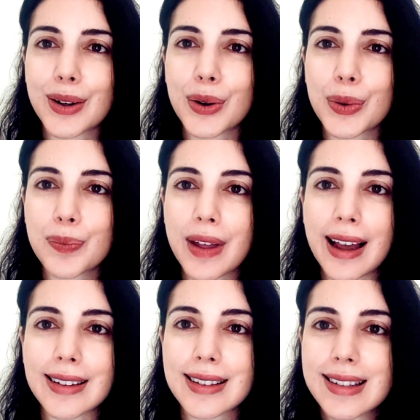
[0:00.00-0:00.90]
hope
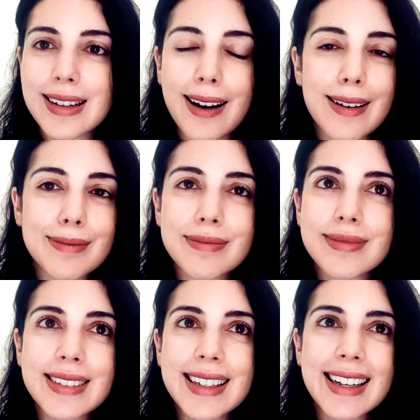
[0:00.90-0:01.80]
that
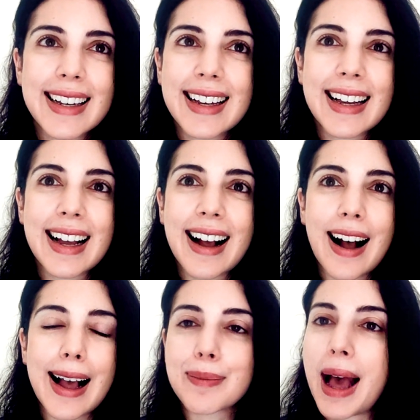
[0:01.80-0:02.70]

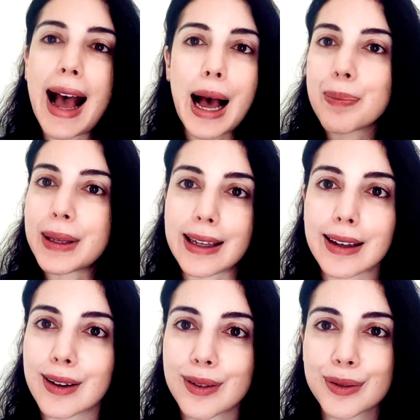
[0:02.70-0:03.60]
I'm
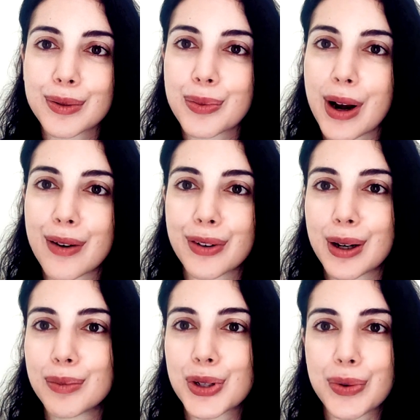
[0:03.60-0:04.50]
happy. Whatever
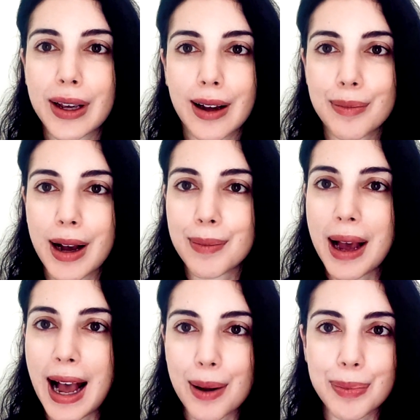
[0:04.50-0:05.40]
I'm doing, I'm
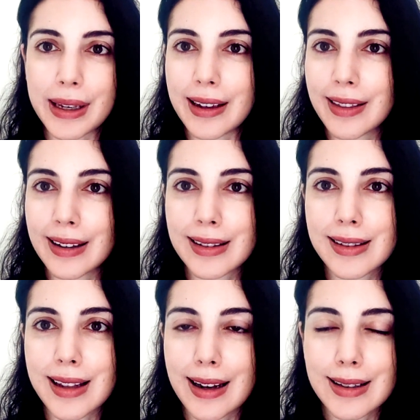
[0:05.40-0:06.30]
happy.
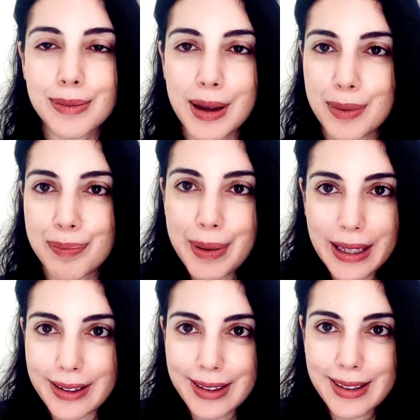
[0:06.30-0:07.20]
That's my
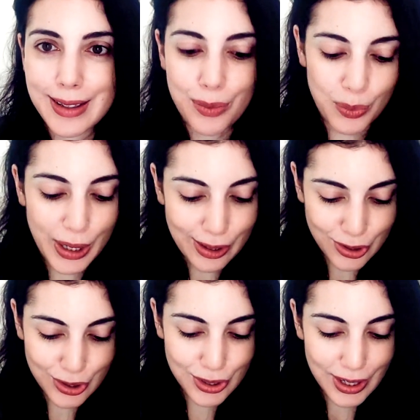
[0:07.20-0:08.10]
biggest
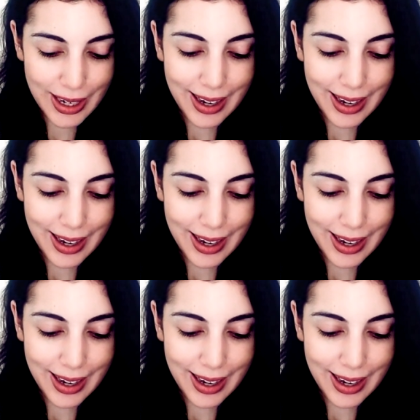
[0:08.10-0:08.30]
wish.